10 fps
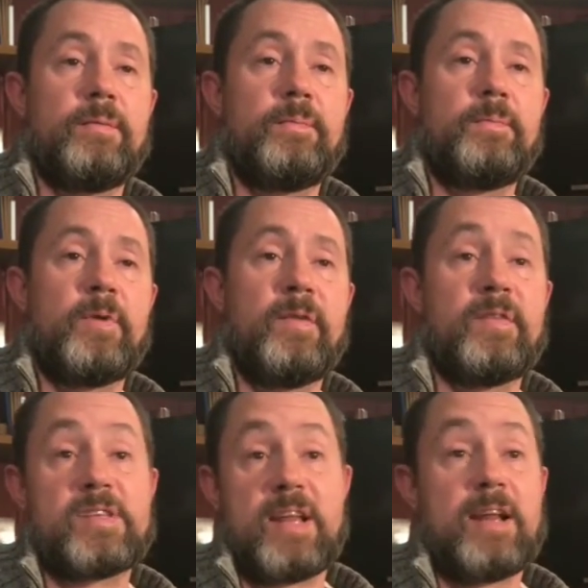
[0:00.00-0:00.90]

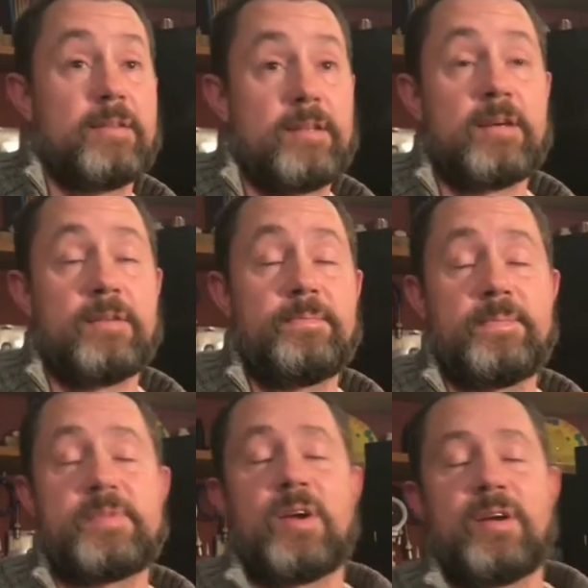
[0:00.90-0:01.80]
previously I had to
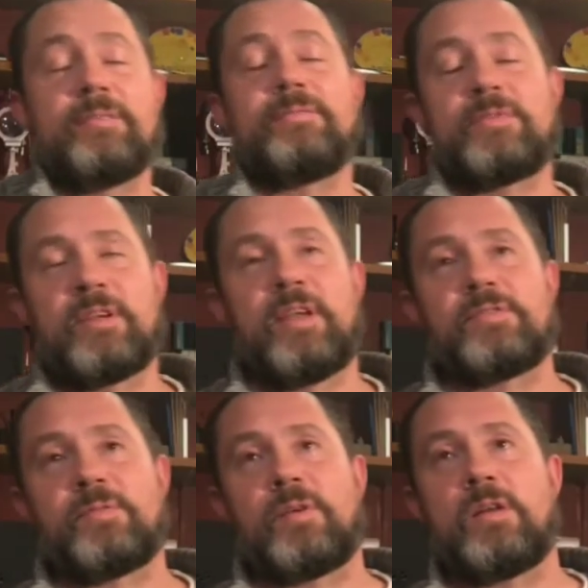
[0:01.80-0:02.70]
give
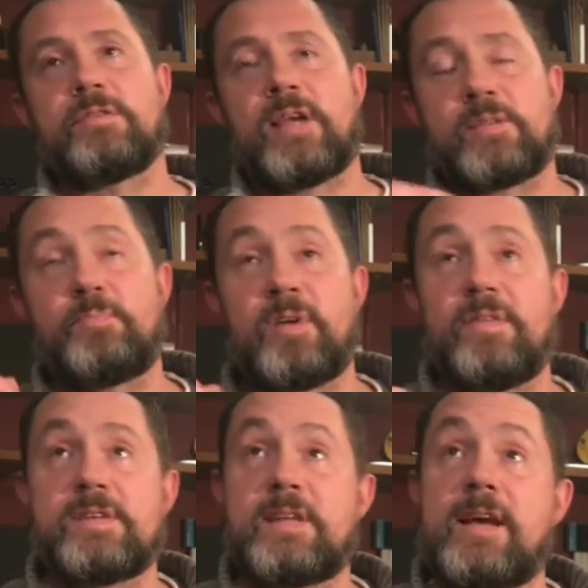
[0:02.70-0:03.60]
some context,
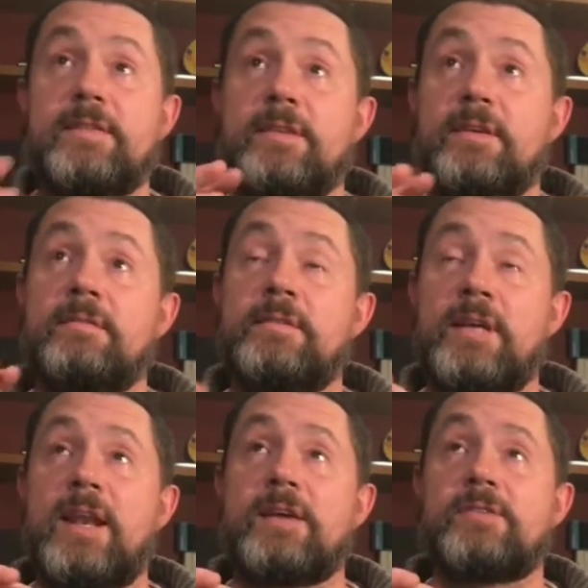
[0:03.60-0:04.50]
previously I had the
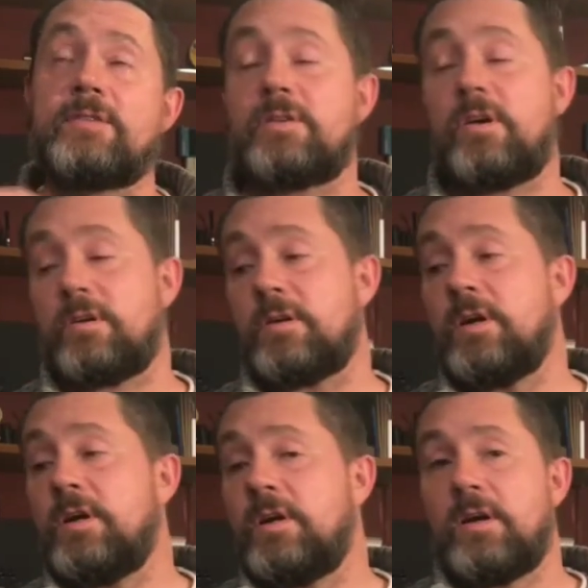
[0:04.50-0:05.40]
electric guitar
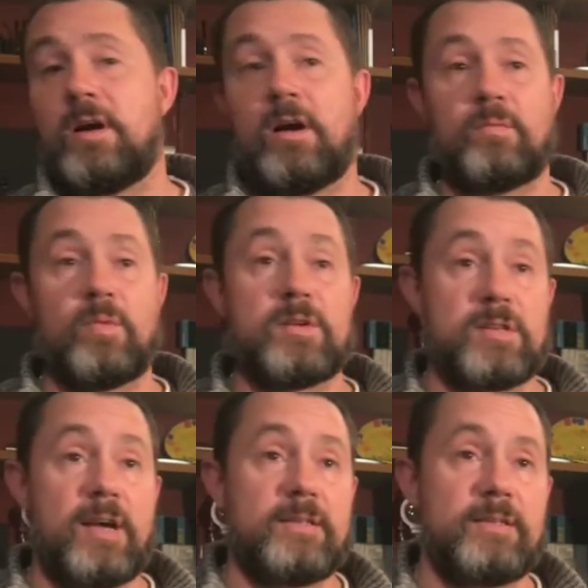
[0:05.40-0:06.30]
on one
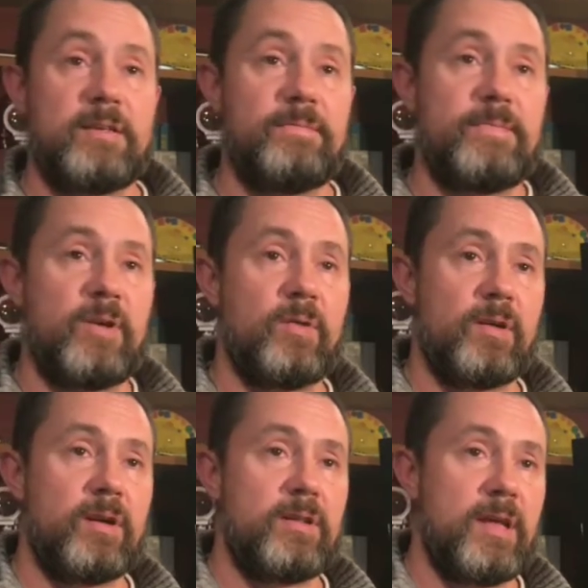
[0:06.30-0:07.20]
side and the
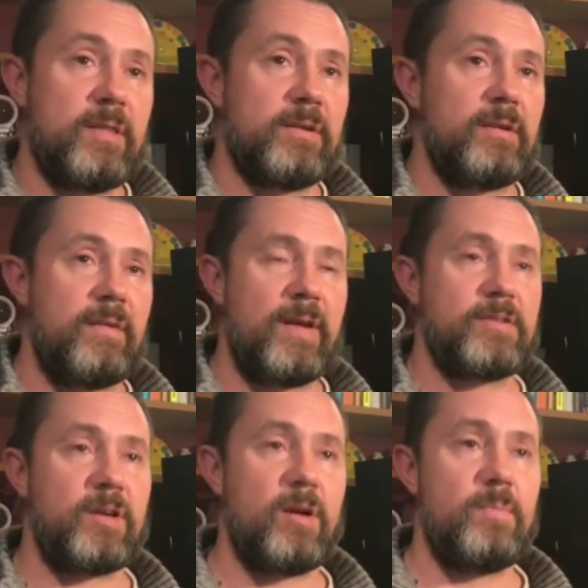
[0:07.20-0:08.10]
organ on the other. I've had
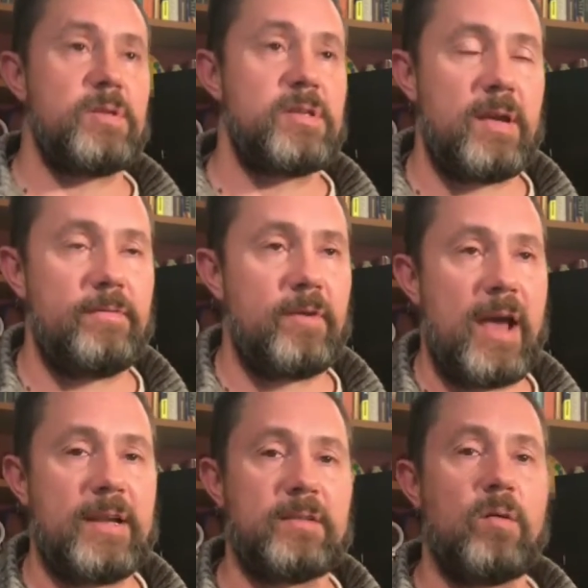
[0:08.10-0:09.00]
to compensate for
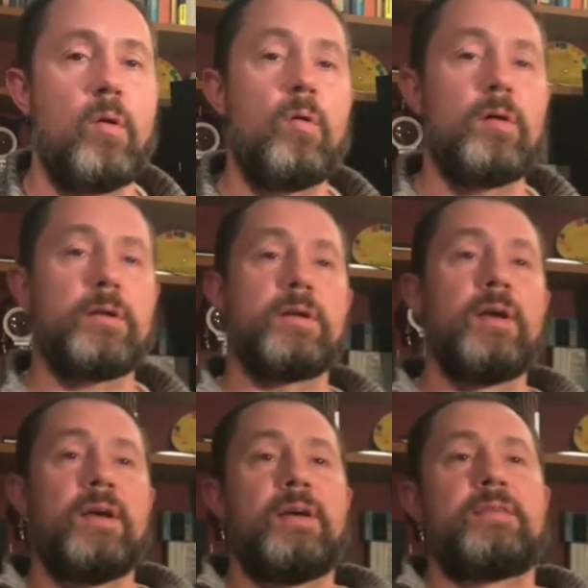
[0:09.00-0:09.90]
adding the horn
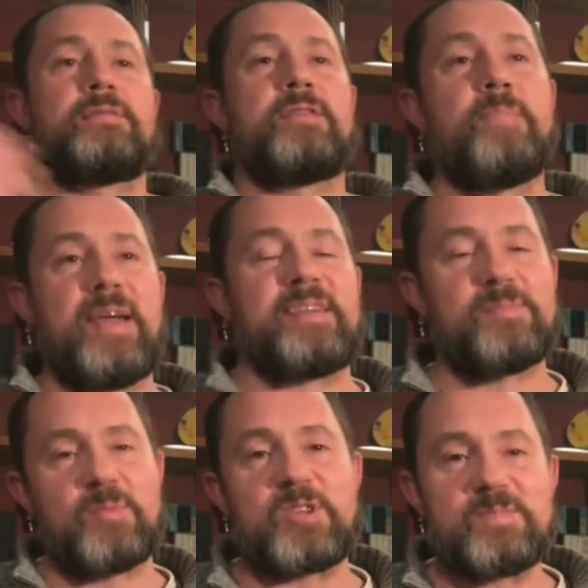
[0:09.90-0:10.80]
to make some
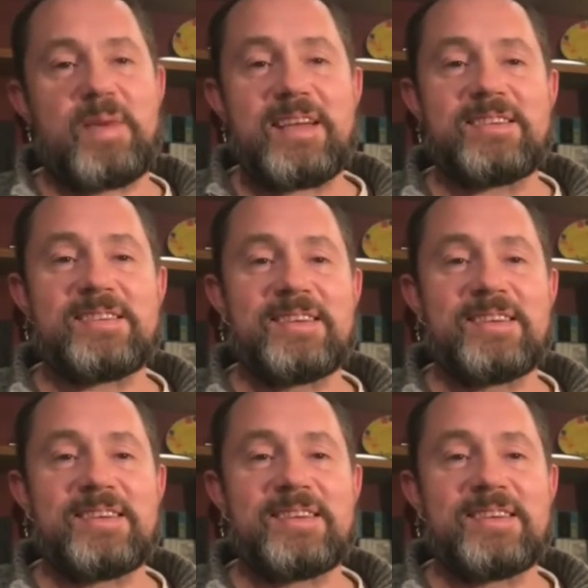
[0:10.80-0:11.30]
more space.